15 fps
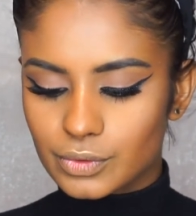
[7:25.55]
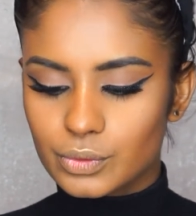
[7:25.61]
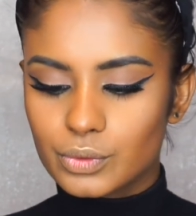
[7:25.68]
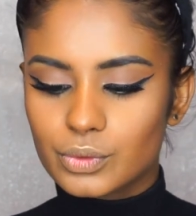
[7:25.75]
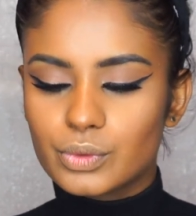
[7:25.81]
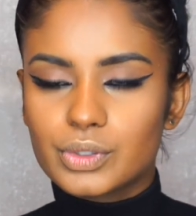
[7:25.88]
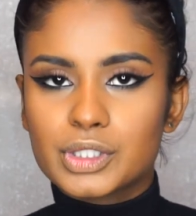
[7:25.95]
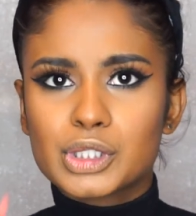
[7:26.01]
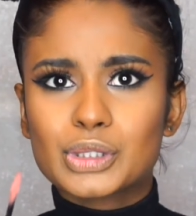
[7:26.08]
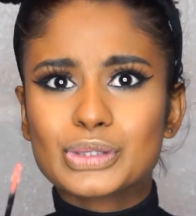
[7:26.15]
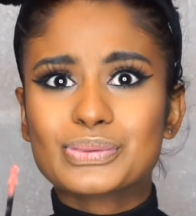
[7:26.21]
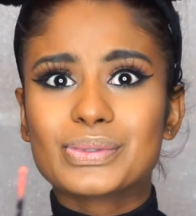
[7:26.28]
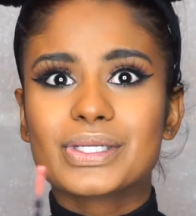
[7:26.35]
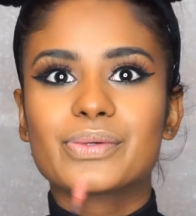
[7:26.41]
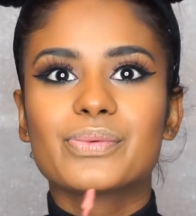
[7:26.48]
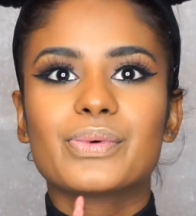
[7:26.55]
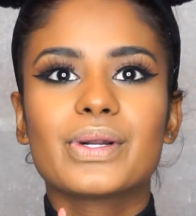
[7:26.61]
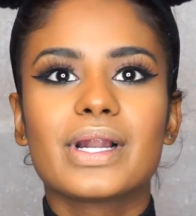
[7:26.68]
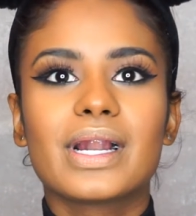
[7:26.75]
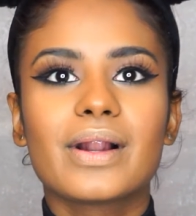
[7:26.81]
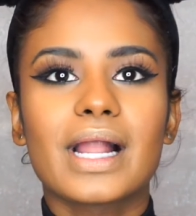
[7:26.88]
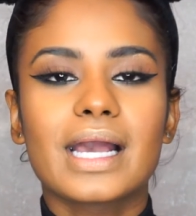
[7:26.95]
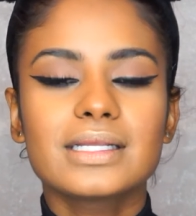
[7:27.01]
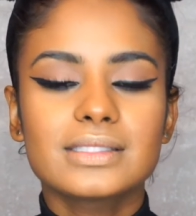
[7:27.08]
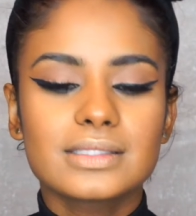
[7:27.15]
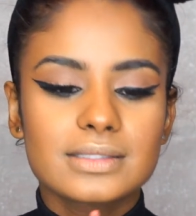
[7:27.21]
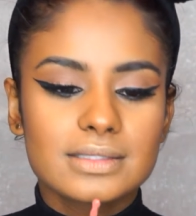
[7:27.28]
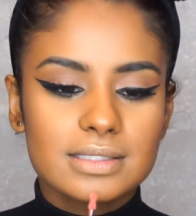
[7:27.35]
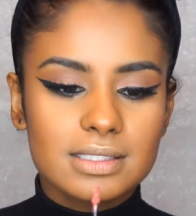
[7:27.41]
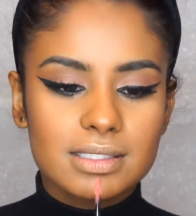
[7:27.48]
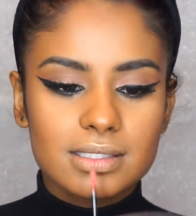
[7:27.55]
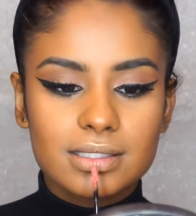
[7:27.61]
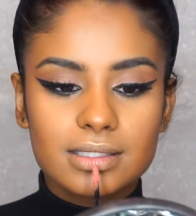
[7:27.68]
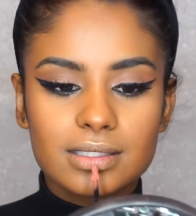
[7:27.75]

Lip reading: Oh, it looks really light in the